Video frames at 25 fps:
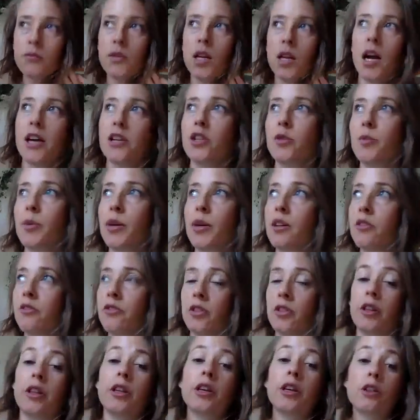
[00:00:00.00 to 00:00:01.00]
I should be an
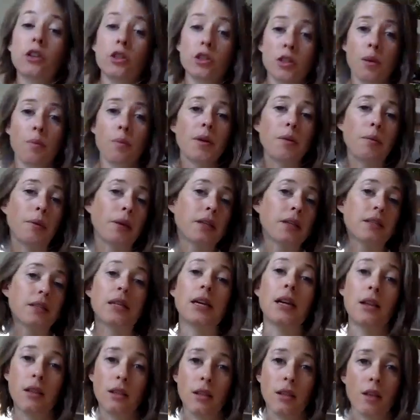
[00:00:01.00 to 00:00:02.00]
affiliate or something because
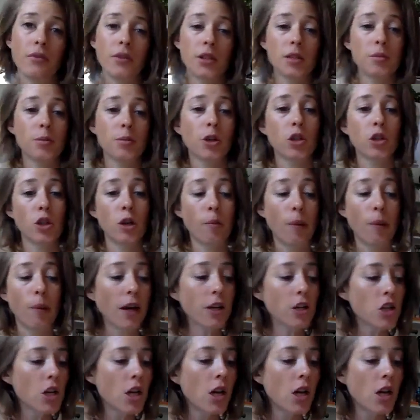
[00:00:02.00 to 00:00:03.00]
I love this book so
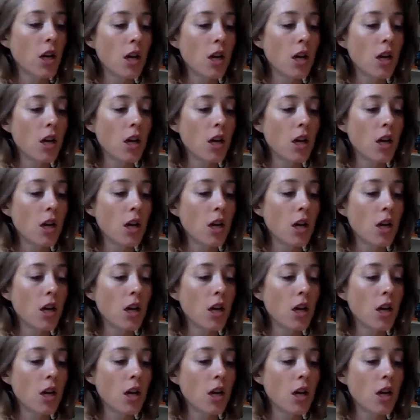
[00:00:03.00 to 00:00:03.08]
much.